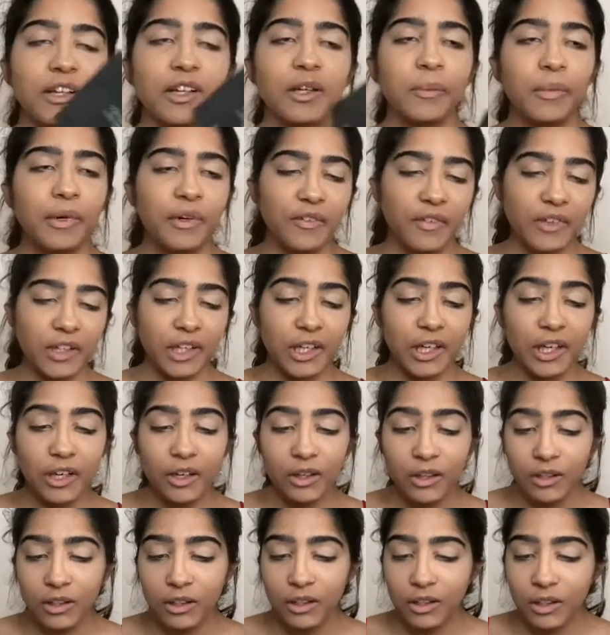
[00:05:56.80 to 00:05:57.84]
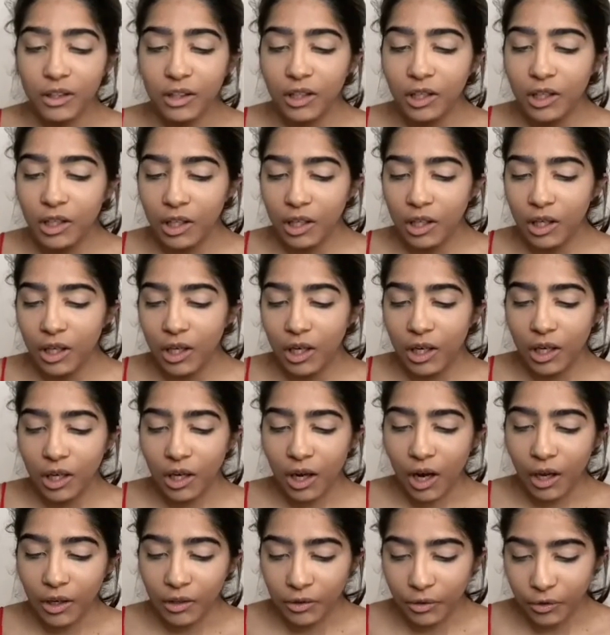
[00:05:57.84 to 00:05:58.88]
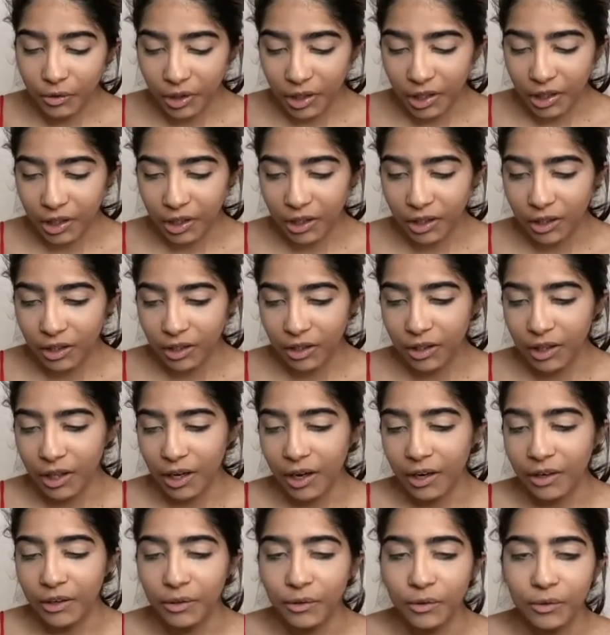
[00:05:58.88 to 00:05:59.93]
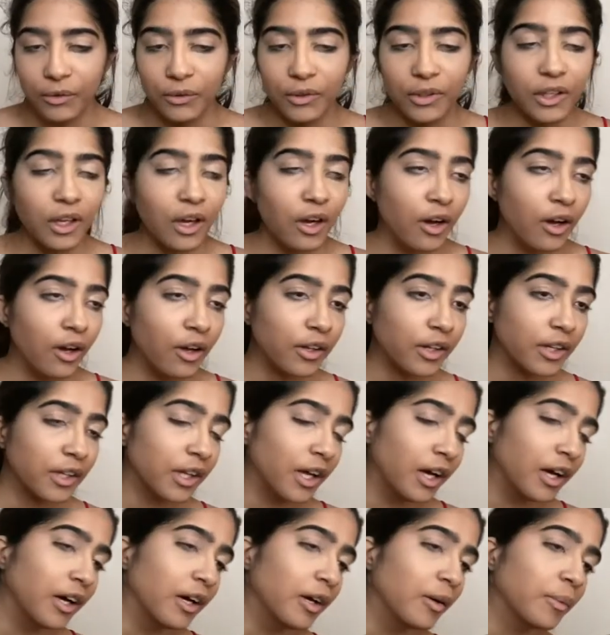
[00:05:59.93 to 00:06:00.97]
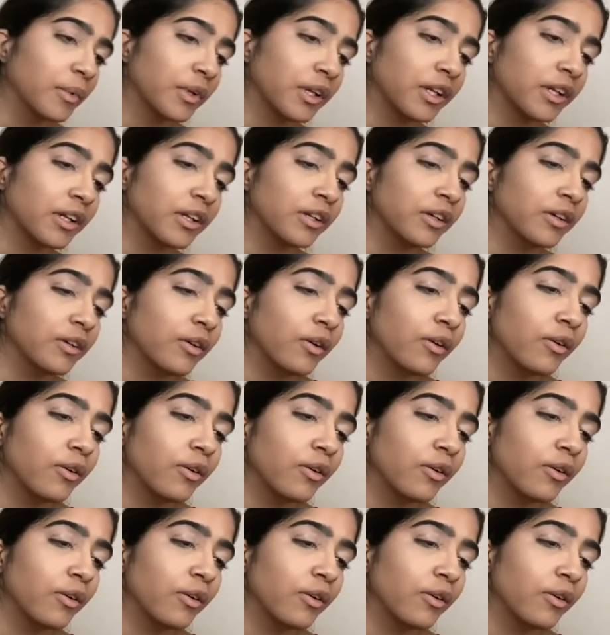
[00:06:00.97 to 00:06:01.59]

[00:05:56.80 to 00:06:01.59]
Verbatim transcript: beverly hill contour kit that I use all the time. is the